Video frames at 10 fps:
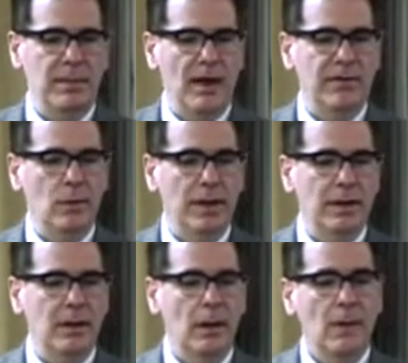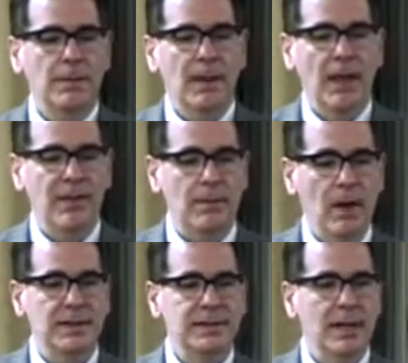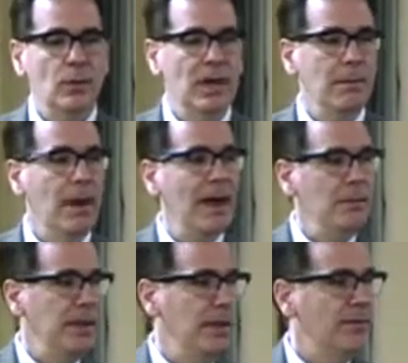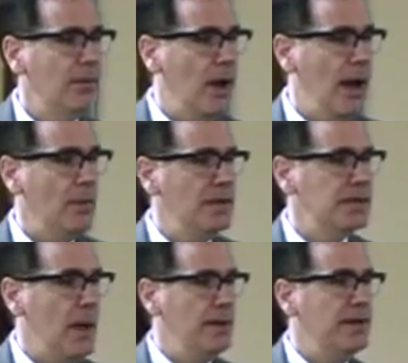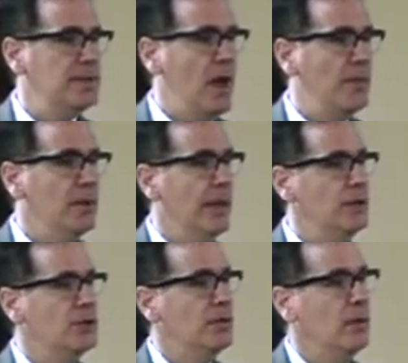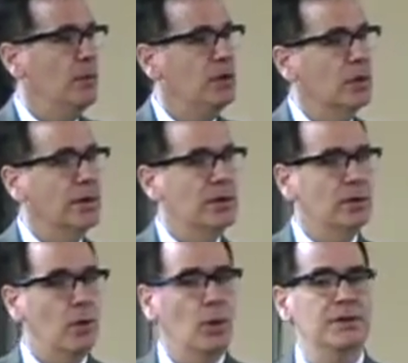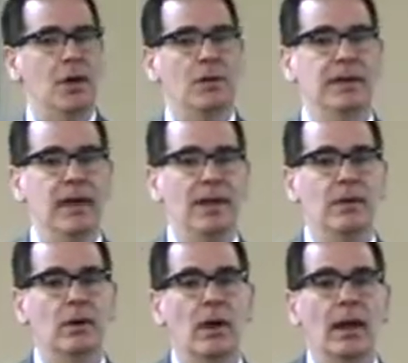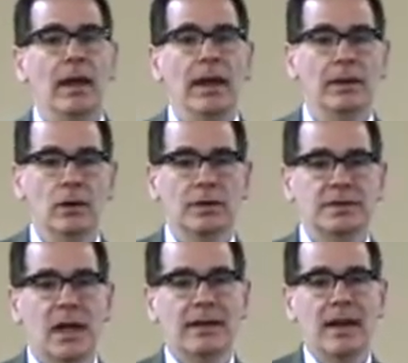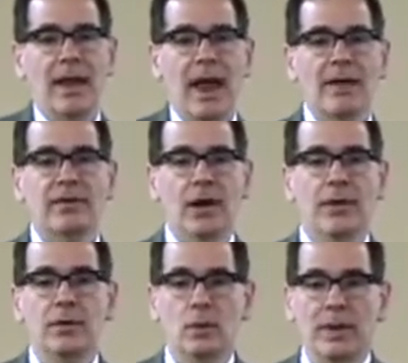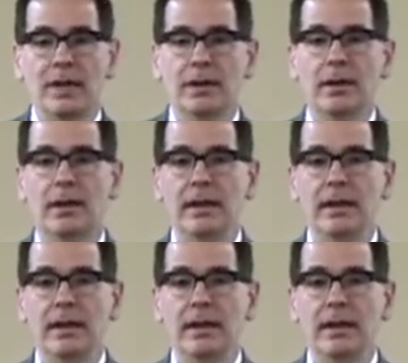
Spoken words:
them every week? And they might say, well, it might be for a high-risk, high-needs population, but when you look at the courts all together, it looks like every other week